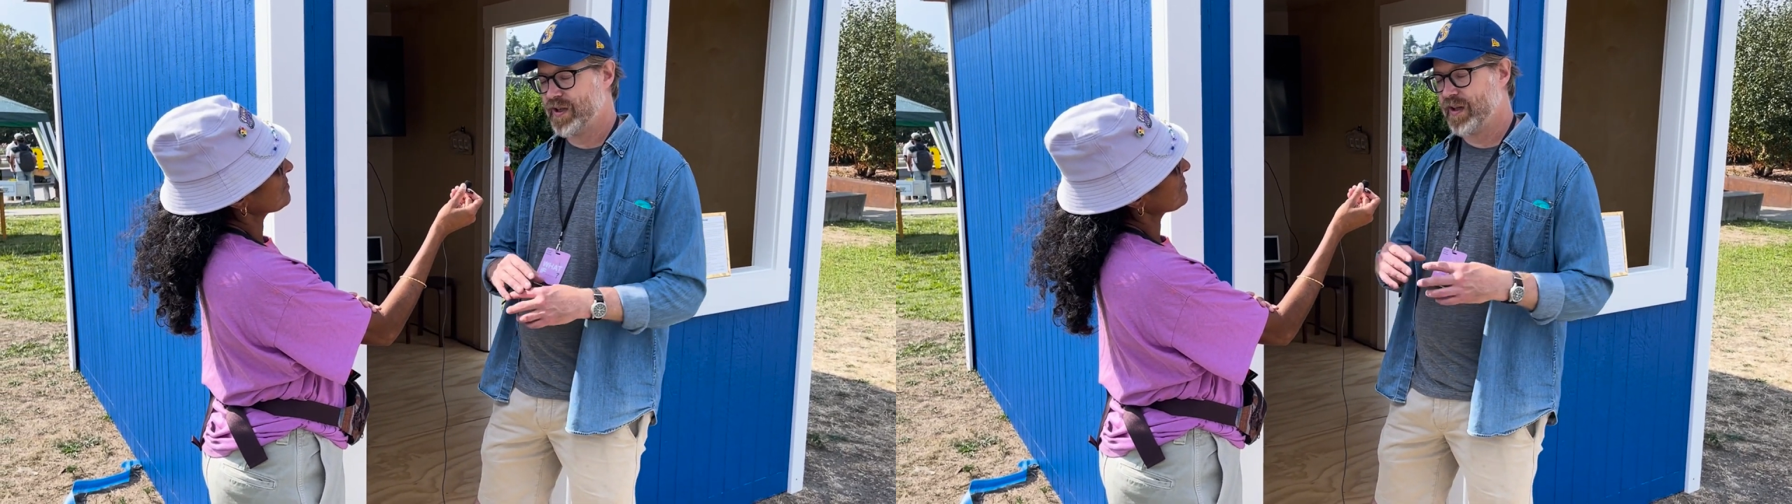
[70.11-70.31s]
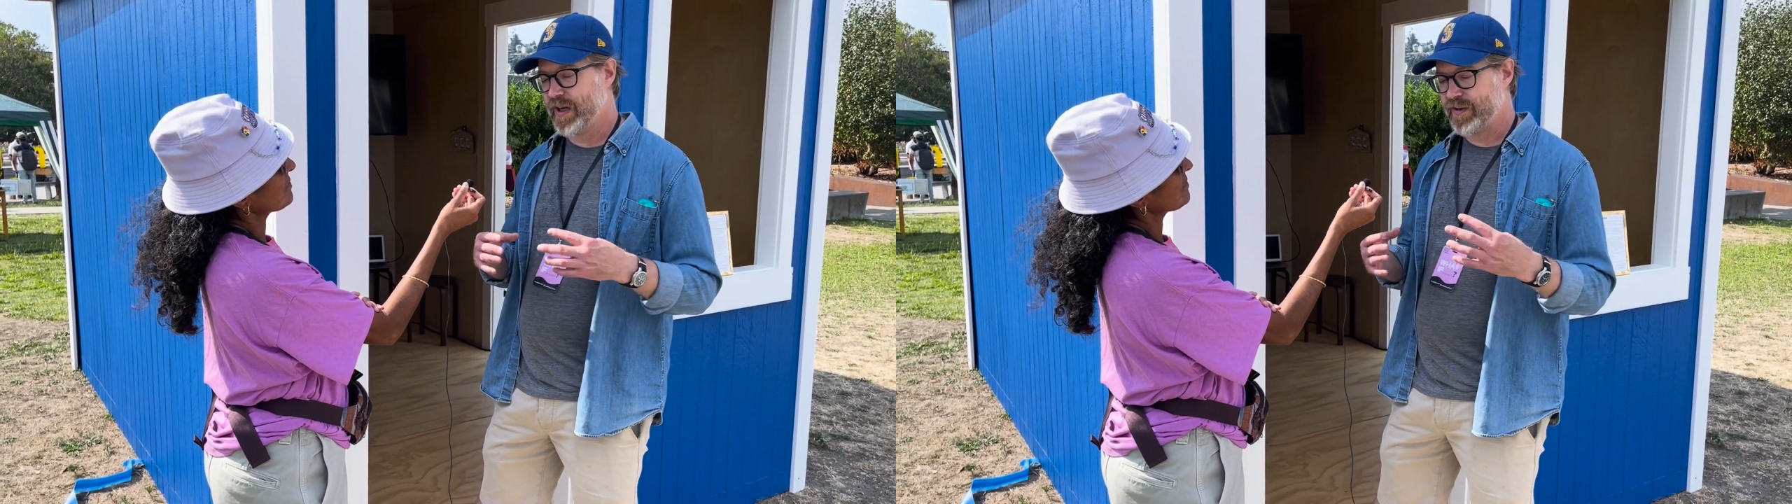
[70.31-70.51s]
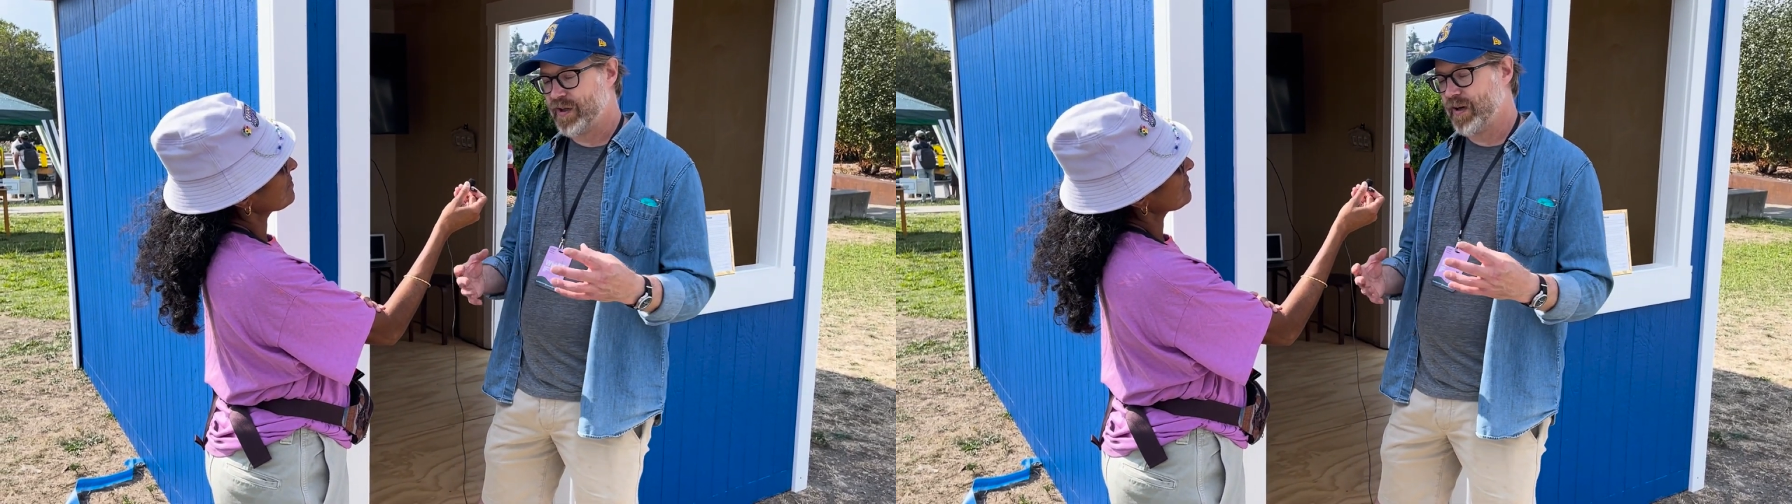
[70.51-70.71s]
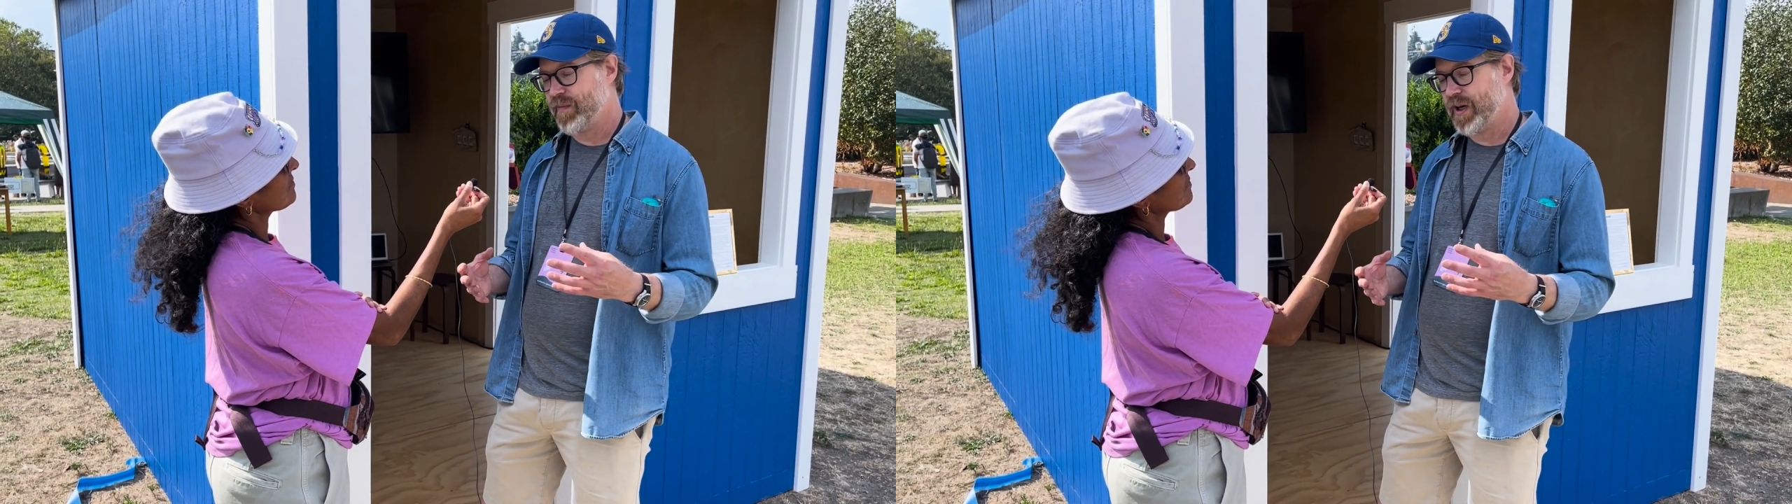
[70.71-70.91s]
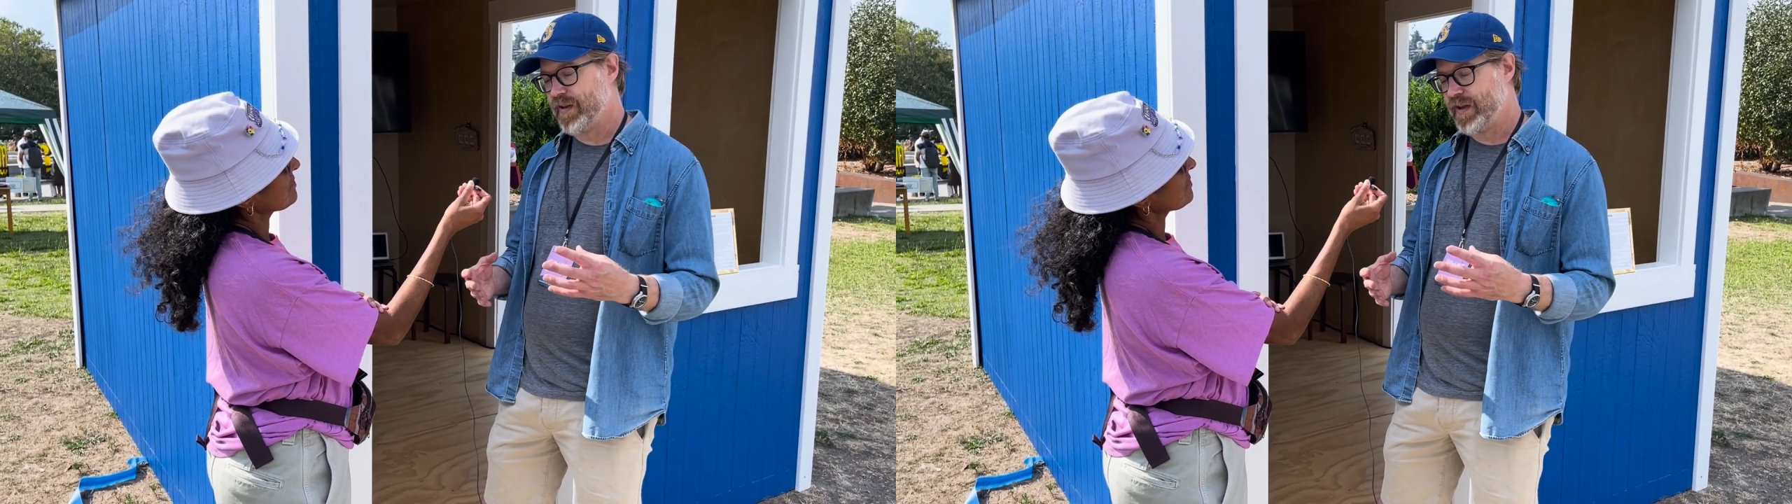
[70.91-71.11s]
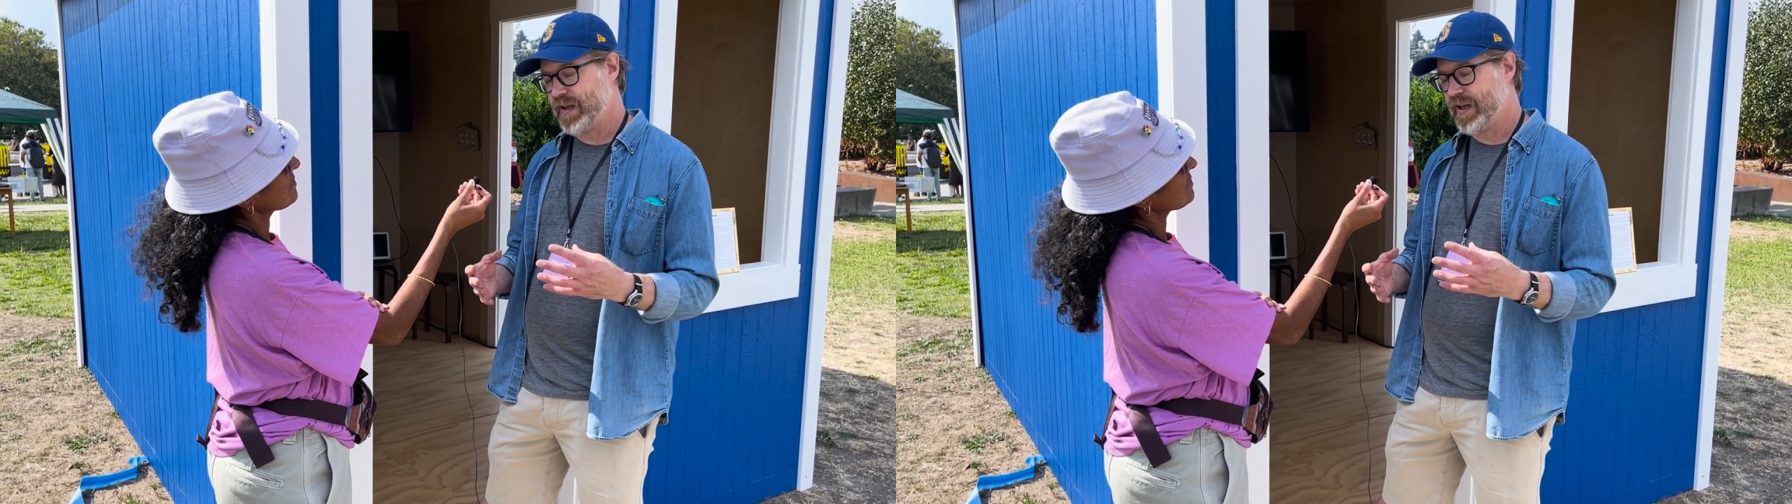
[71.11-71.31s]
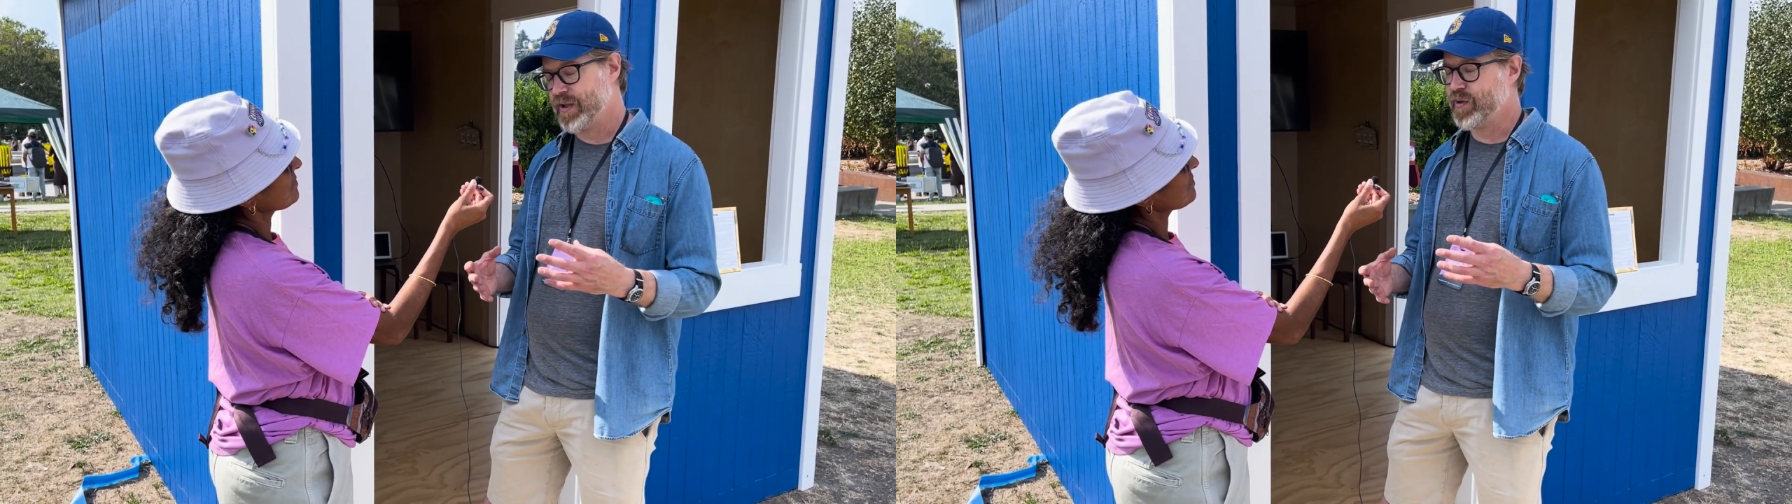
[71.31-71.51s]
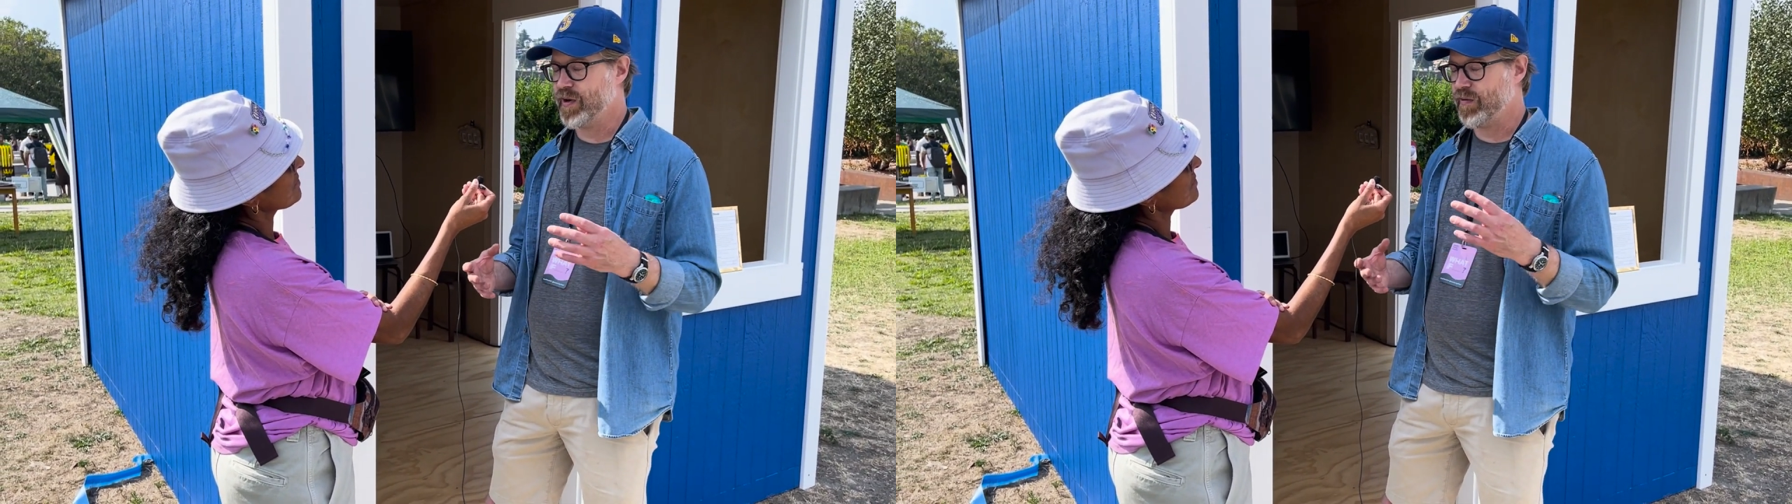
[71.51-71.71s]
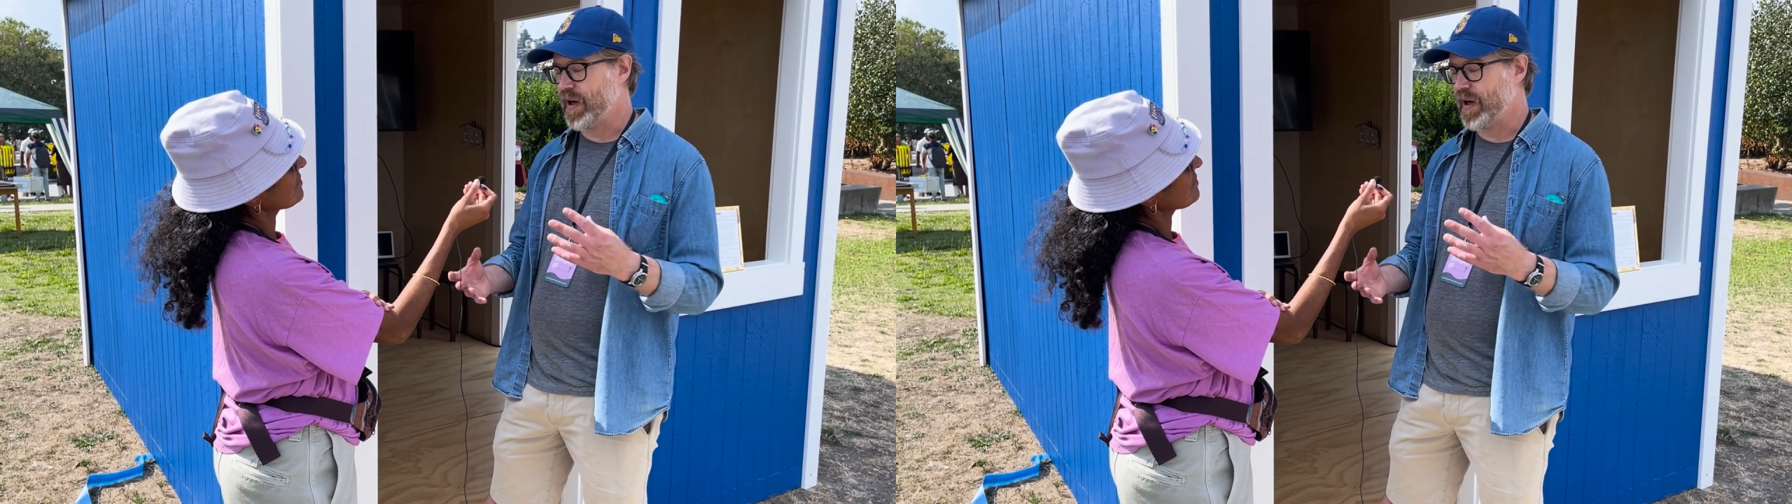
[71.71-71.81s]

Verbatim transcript: a lot of talking about the history of